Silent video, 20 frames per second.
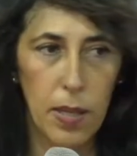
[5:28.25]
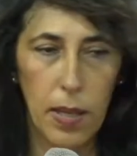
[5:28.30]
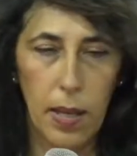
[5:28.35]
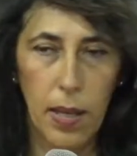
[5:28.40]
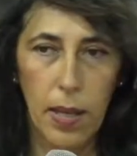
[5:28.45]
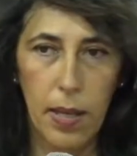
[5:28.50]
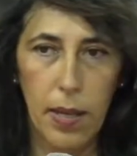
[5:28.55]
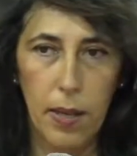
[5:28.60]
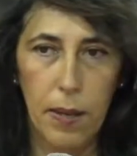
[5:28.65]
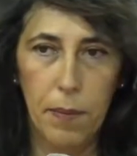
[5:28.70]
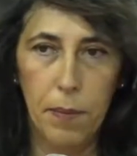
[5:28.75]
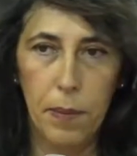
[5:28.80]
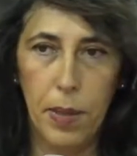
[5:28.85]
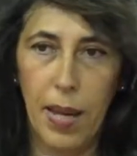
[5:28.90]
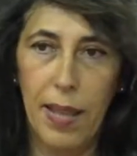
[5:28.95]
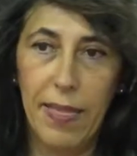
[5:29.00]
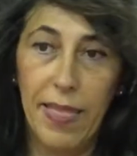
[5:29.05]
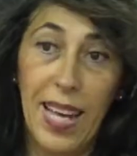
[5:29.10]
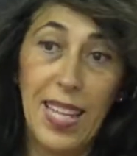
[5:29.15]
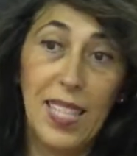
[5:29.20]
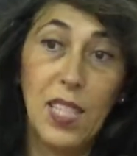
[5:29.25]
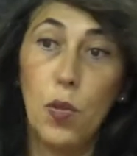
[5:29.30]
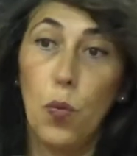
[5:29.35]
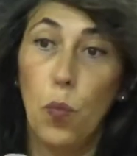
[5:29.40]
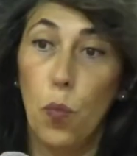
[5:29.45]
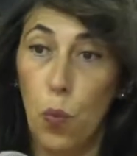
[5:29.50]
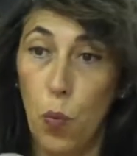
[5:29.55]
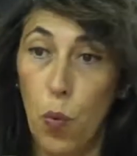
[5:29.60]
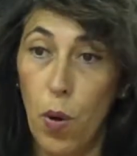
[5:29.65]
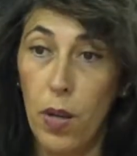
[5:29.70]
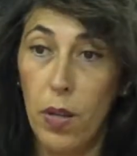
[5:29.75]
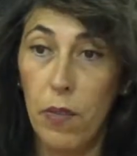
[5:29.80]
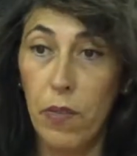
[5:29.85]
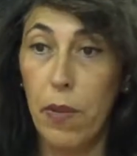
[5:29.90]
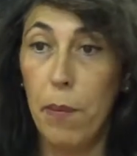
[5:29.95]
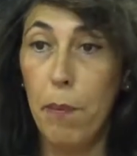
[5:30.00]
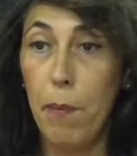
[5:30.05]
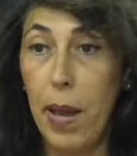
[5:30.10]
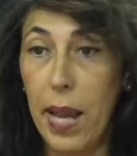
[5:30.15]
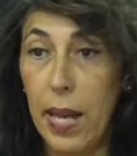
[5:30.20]
And that's one of
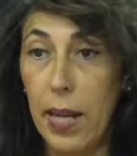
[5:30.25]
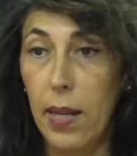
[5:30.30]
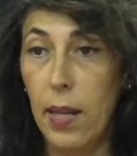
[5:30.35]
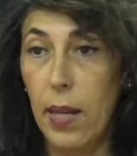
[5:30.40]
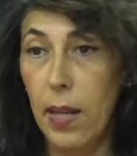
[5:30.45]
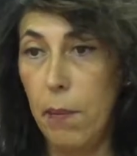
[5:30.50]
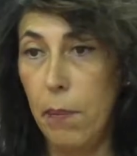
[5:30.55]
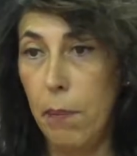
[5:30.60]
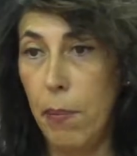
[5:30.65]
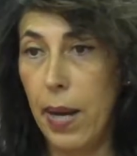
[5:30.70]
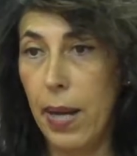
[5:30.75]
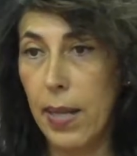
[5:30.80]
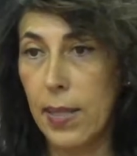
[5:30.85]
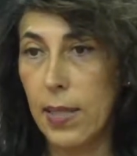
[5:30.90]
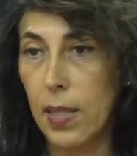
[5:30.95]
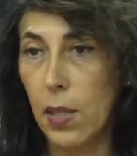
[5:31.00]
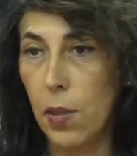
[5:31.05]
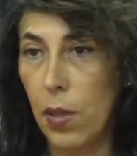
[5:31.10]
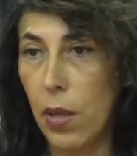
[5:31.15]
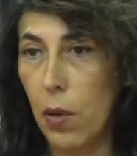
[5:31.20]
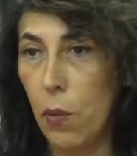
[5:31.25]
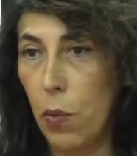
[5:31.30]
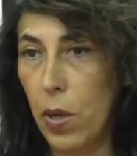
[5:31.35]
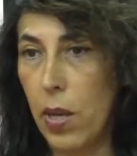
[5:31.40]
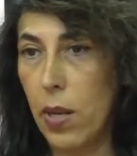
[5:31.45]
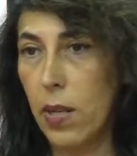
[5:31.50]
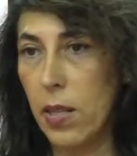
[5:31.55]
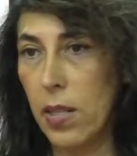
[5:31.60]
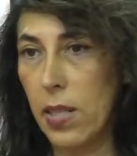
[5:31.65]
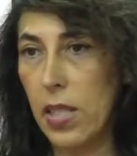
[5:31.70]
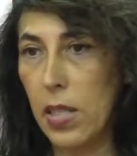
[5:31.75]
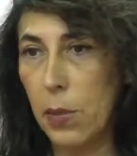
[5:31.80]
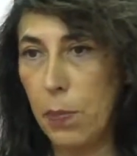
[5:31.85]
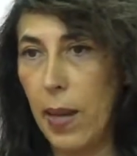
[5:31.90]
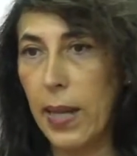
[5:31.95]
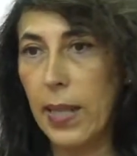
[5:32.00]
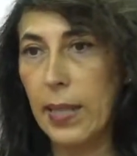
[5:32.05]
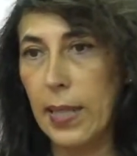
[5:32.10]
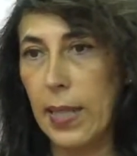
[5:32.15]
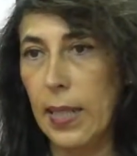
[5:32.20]
the main impacts that we are
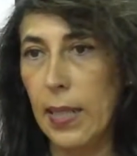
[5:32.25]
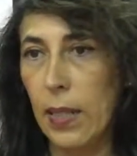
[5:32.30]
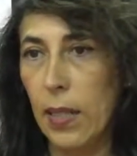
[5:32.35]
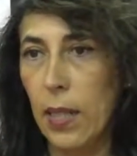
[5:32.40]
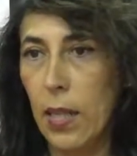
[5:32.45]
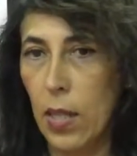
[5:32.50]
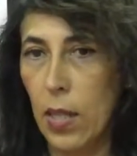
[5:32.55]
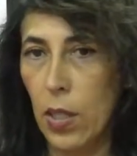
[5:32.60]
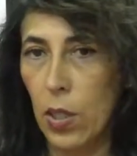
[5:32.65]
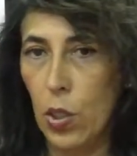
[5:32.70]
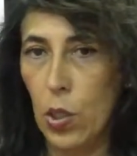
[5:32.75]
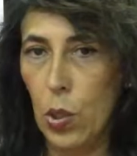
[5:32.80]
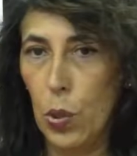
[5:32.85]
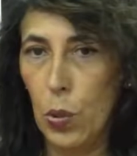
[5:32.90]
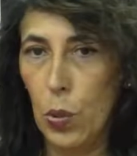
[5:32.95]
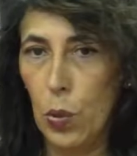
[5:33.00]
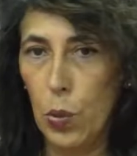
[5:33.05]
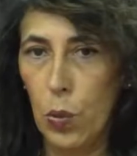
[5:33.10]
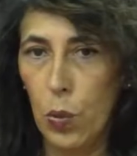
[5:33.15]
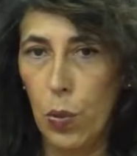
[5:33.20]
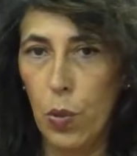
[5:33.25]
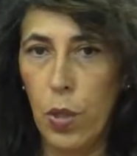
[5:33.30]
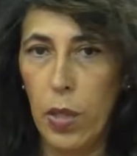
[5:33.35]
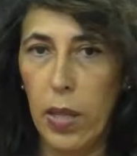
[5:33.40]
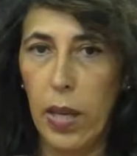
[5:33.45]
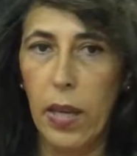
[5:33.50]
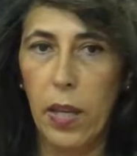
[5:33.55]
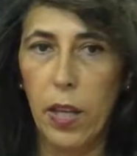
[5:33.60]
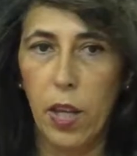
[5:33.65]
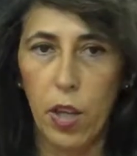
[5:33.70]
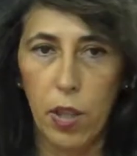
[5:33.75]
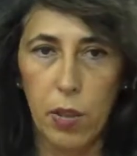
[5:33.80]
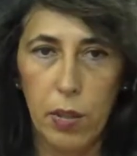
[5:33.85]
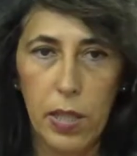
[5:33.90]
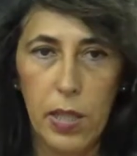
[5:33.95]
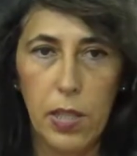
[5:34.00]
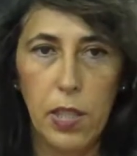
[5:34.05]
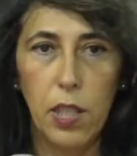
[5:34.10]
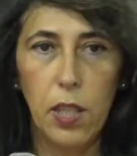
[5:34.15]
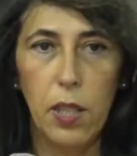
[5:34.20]
expecting, to
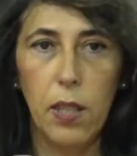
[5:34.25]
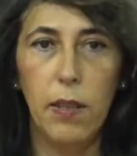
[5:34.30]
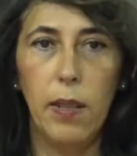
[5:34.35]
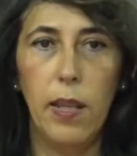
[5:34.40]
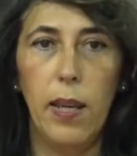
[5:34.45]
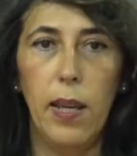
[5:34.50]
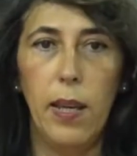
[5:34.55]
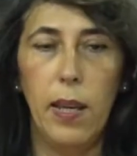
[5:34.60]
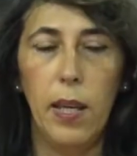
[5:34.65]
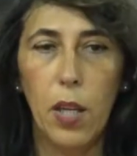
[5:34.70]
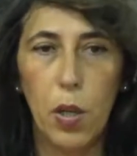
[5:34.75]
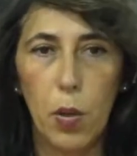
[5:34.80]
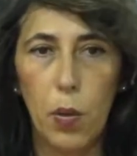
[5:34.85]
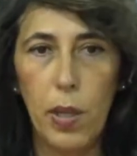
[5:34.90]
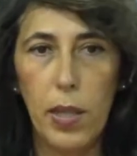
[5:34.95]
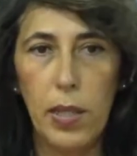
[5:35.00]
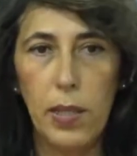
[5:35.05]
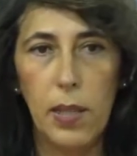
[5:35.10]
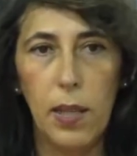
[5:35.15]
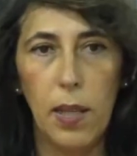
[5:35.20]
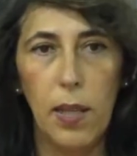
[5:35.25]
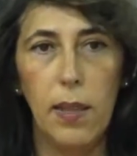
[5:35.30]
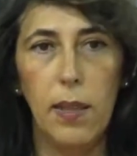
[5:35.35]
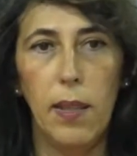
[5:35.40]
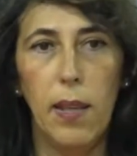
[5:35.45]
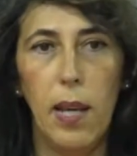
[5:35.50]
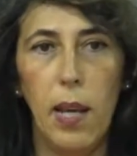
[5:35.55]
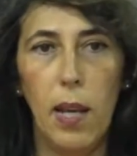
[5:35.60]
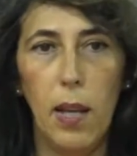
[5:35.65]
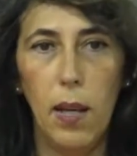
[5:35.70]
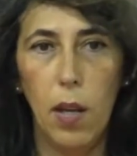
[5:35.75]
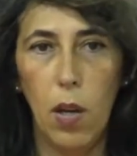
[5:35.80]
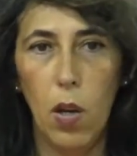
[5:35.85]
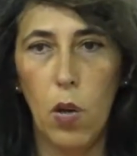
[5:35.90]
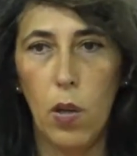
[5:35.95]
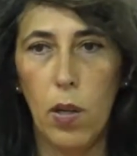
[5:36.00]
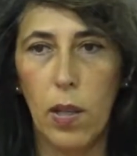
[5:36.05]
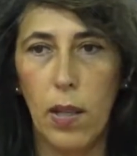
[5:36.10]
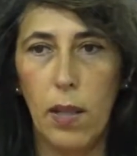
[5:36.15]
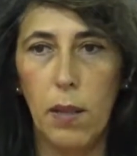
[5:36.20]
encourage the increase in the
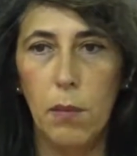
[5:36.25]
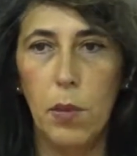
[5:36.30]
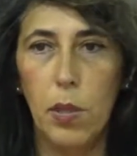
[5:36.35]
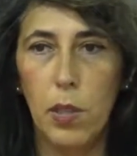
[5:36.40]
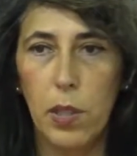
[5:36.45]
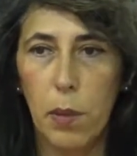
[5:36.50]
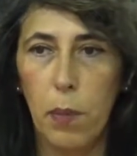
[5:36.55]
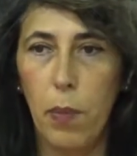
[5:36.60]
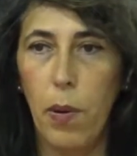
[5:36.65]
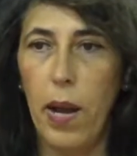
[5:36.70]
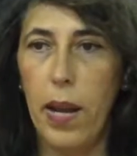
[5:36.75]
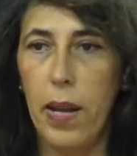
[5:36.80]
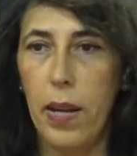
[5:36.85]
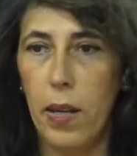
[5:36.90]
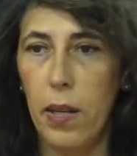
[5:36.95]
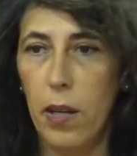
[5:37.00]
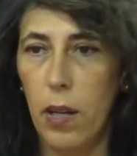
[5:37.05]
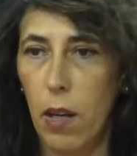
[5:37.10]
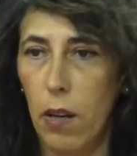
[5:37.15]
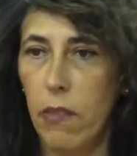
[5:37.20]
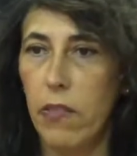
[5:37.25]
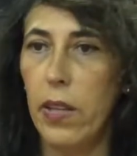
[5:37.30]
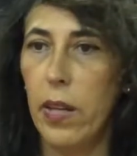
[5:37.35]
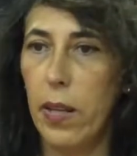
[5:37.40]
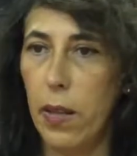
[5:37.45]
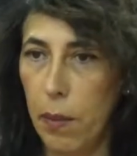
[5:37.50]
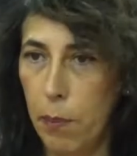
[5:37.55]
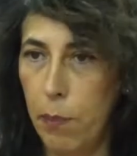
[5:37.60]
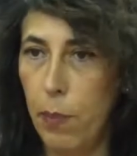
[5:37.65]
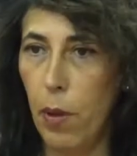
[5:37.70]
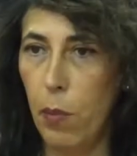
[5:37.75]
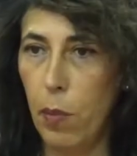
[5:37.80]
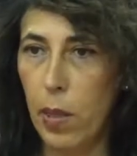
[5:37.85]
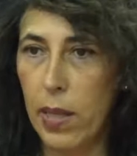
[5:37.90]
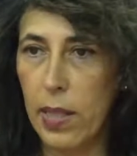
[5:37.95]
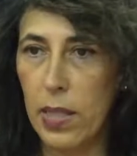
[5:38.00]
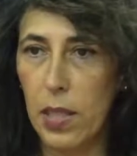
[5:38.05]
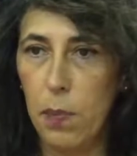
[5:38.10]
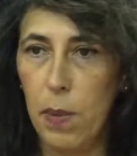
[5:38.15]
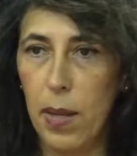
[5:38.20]
local multiplier of the
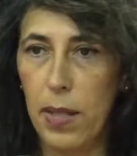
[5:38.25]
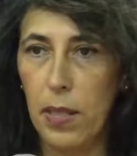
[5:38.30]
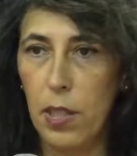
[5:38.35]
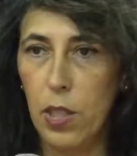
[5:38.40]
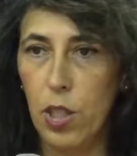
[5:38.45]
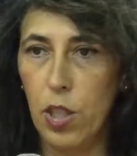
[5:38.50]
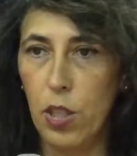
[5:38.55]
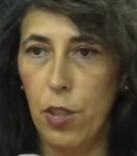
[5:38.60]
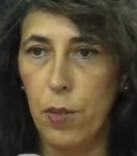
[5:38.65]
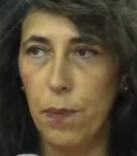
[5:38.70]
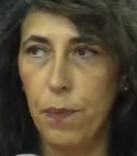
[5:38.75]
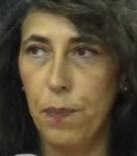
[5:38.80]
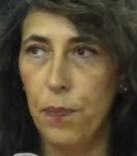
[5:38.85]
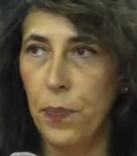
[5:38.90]
public expenditure.